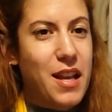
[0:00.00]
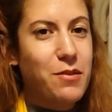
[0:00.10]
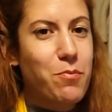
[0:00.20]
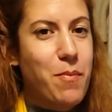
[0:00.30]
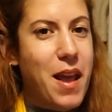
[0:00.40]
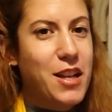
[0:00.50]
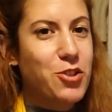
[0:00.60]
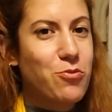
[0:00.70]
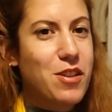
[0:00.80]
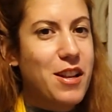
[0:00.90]
it makes
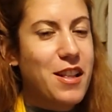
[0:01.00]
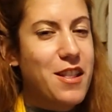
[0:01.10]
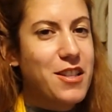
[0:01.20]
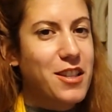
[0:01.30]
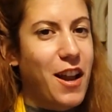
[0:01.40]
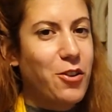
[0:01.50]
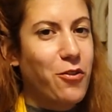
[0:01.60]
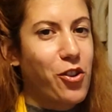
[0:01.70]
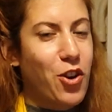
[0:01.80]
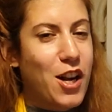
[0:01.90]
really this kind
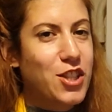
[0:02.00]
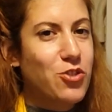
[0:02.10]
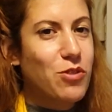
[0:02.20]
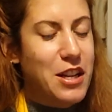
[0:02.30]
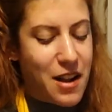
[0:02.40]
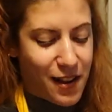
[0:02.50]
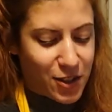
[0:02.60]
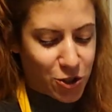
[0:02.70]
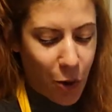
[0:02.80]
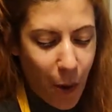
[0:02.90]
of crusty, really nice
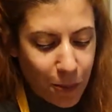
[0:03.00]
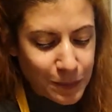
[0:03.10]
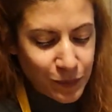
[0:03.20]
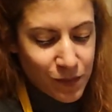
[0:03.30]
dough.